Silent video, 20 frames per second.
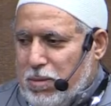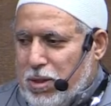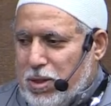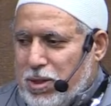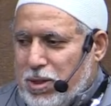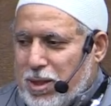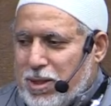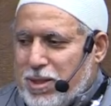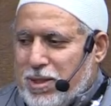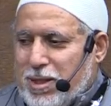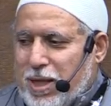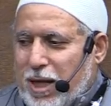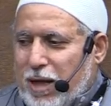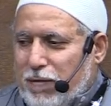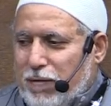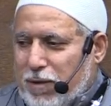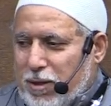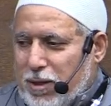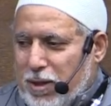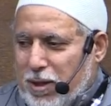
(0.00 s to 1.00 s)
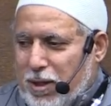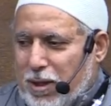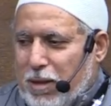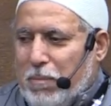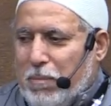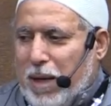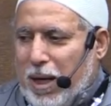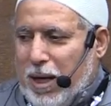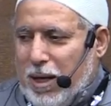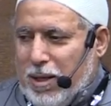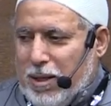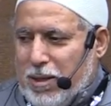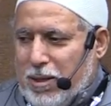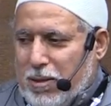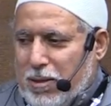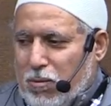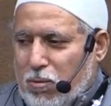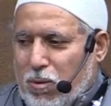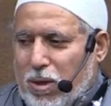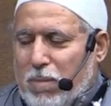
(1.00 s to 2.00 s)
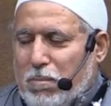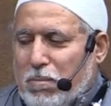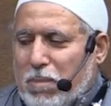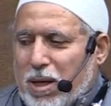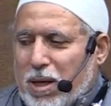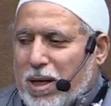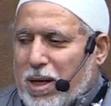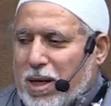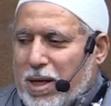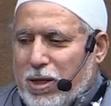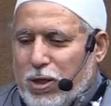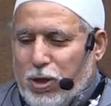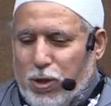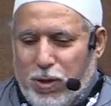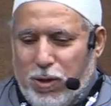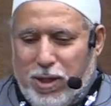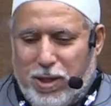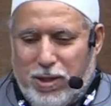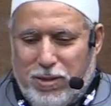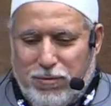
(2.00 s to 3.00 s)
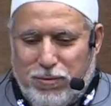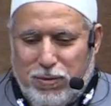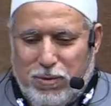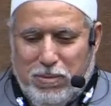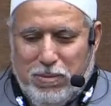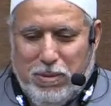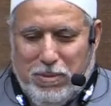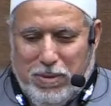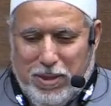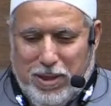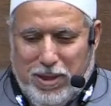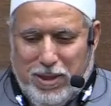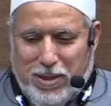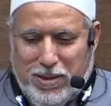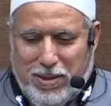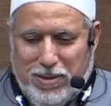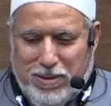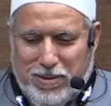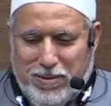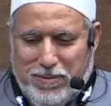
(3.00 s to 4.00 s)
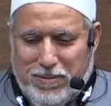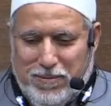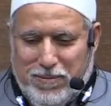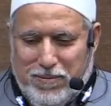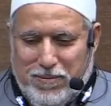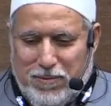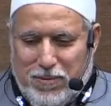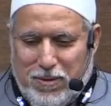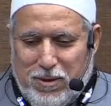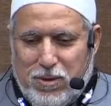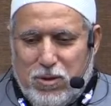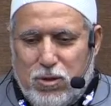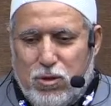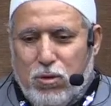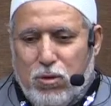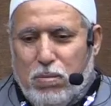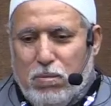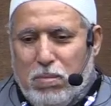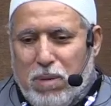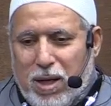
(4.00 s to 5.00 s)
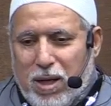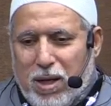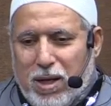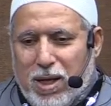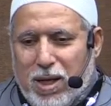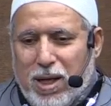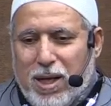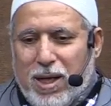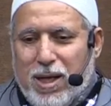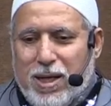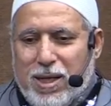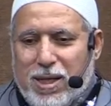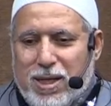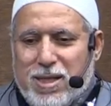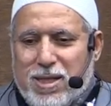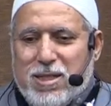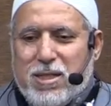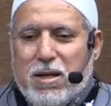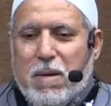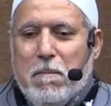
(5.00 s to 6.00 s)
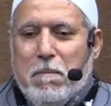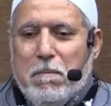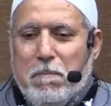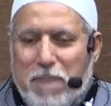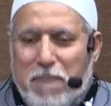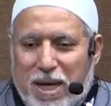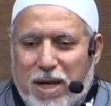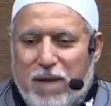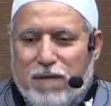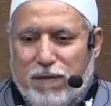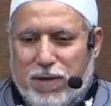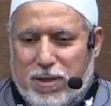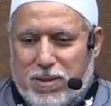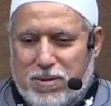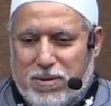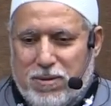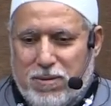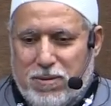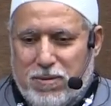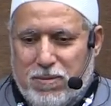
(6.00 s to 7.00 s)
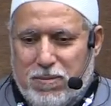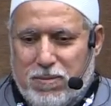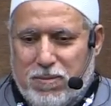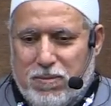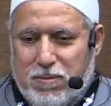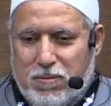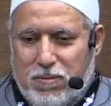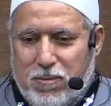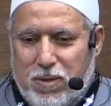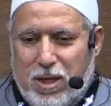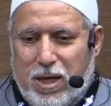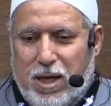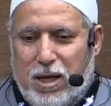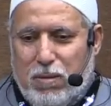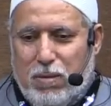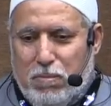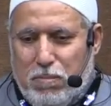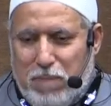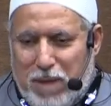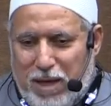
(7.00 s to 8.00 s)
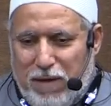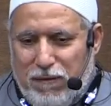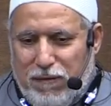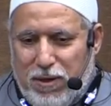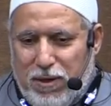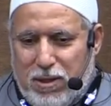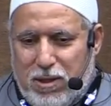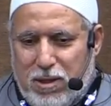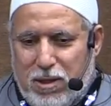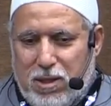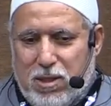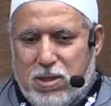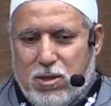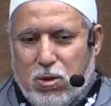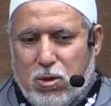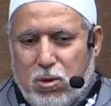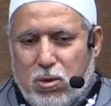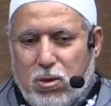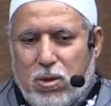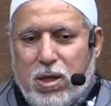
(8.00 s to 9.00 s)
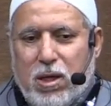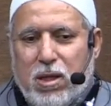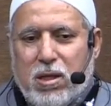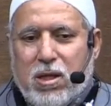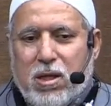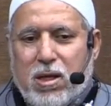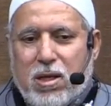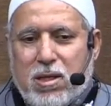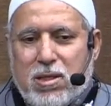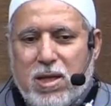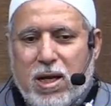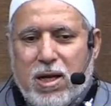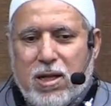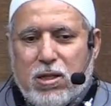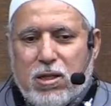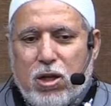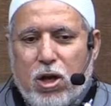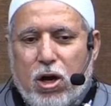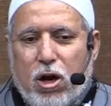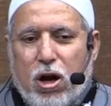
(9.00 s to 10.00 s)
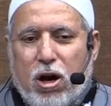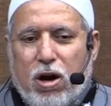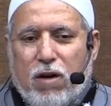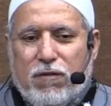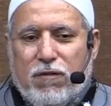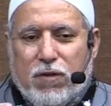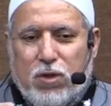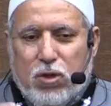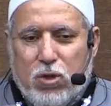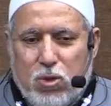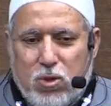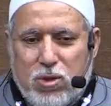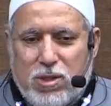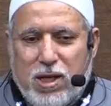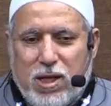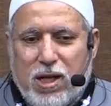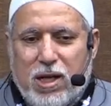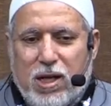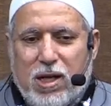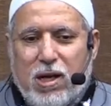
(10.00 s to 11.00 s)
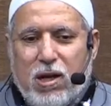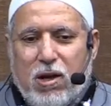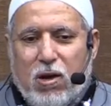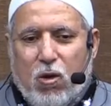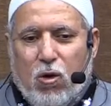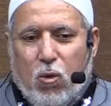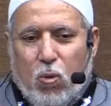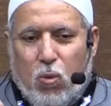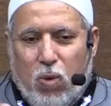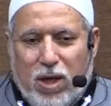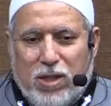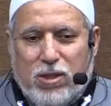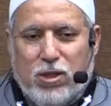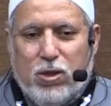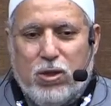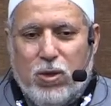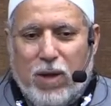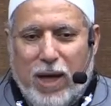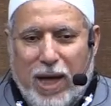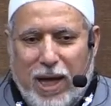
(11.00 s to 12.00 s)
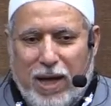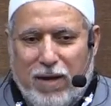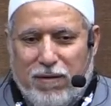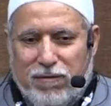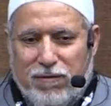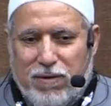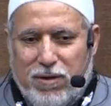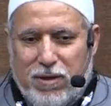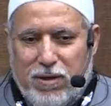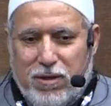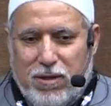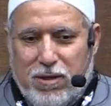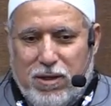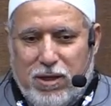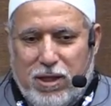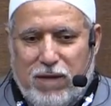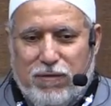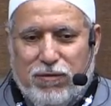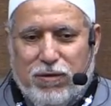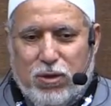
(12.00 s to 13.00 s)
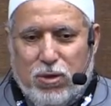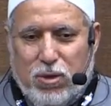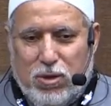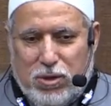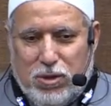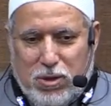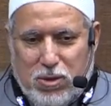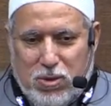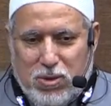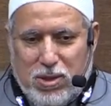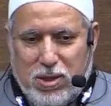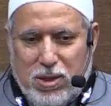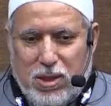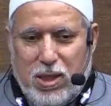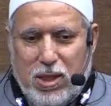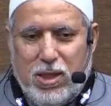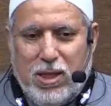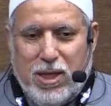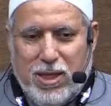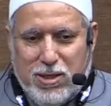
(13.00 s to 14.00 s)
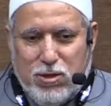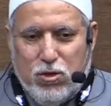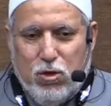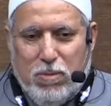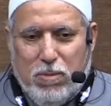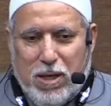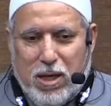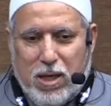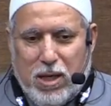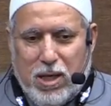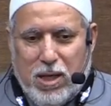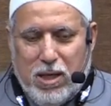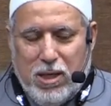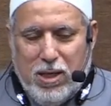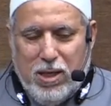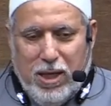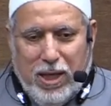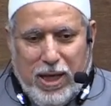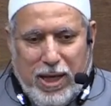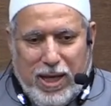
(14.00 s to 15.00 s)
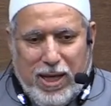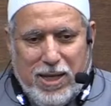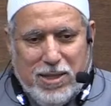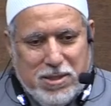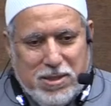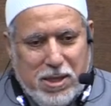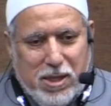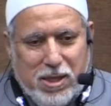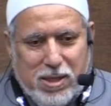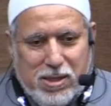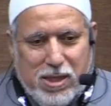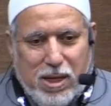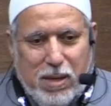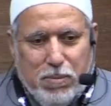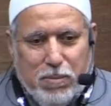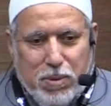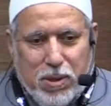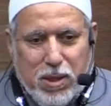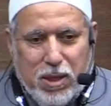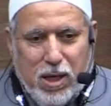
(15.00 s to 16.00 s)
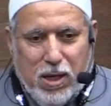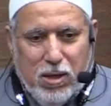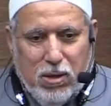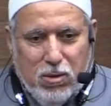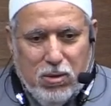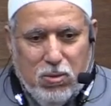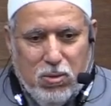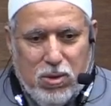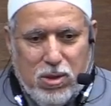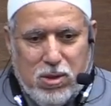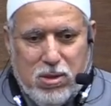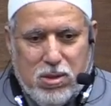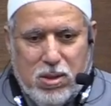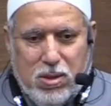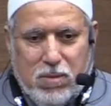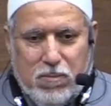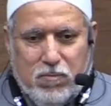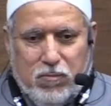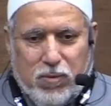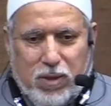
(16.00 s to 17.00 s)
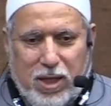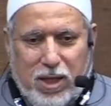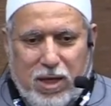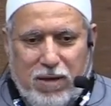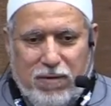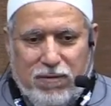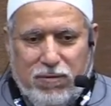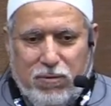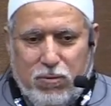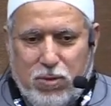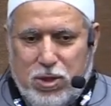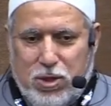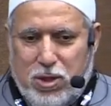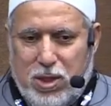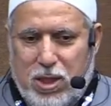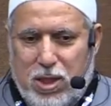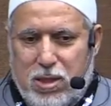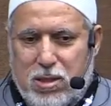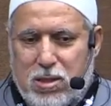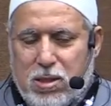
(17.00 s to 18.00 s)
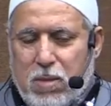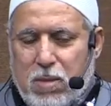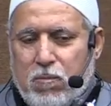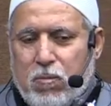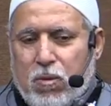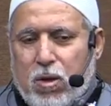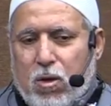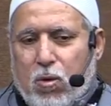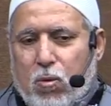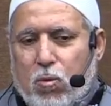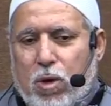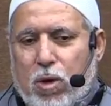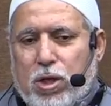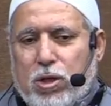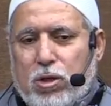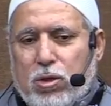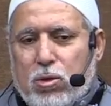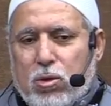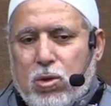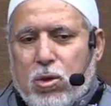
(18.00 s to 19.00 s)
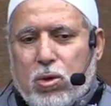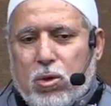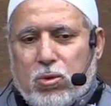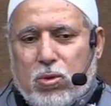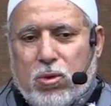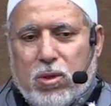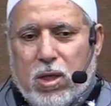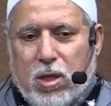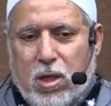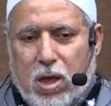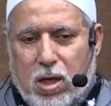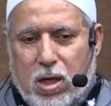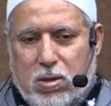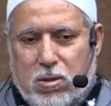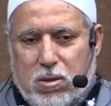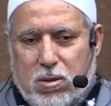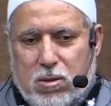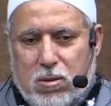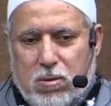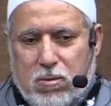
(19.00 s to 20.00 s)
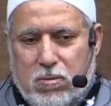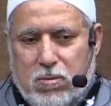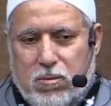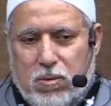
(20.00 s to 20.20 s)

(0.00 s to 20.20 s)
but just save it in the bank, what barakah do you get from the money? So, barakah is benefit. And benefit is only the result of using what you have. If you don't use it, it has no barakah. As the example I always give, which is when you go to the doctor